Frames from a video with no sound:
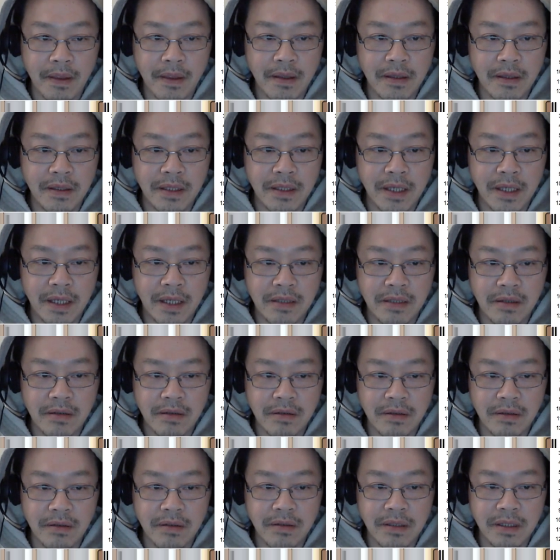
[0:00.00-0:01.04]
Yeah. So
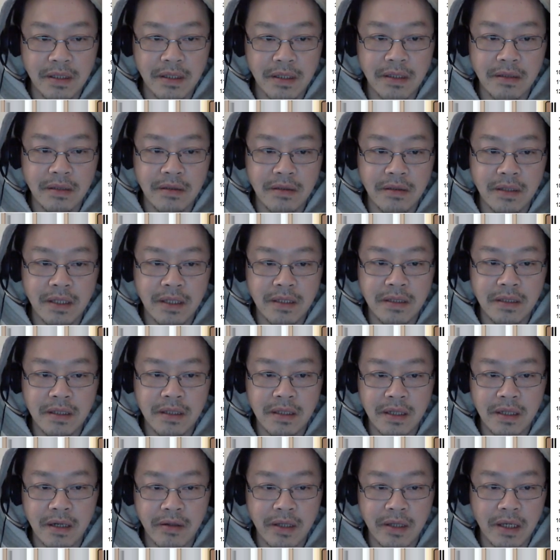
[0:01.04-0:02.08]
you can see
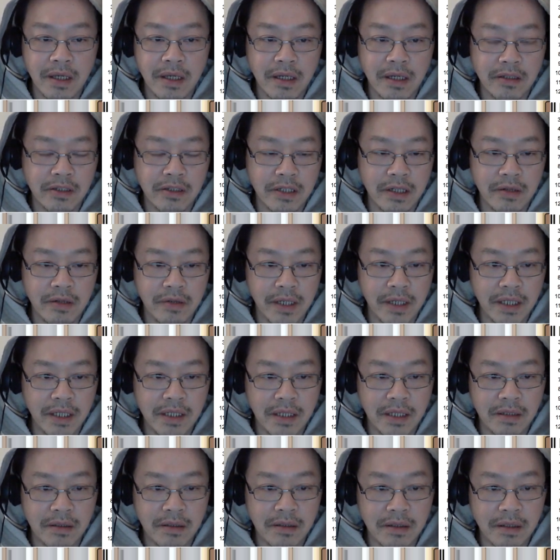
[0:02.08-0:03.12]
how they are
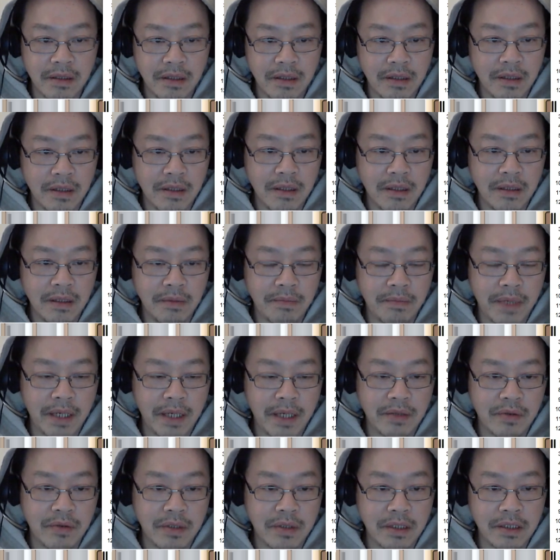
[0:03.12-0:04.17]
generated by
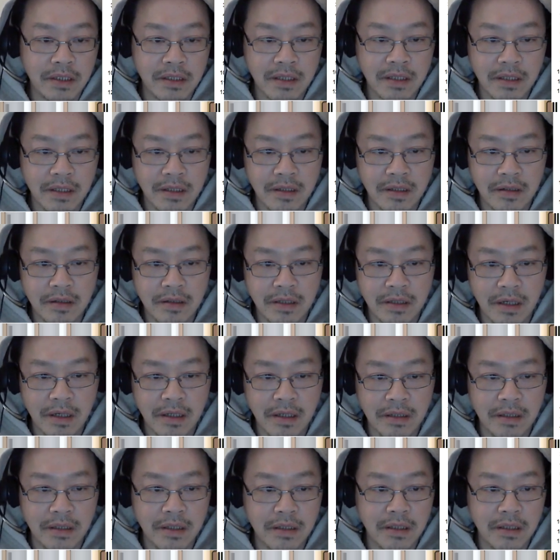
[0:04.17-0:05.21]
rolling circles on
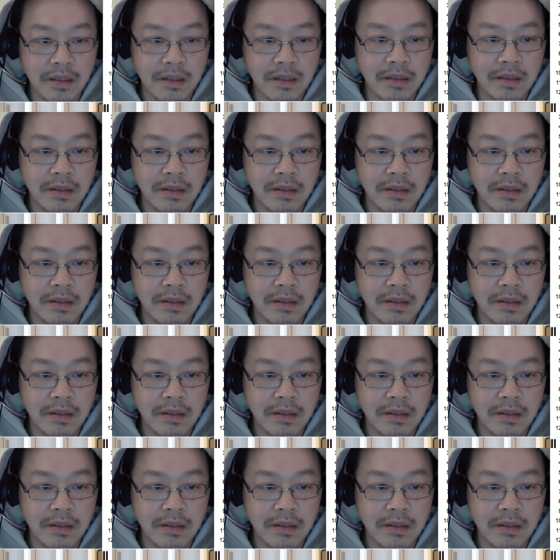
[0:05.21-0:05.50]
another.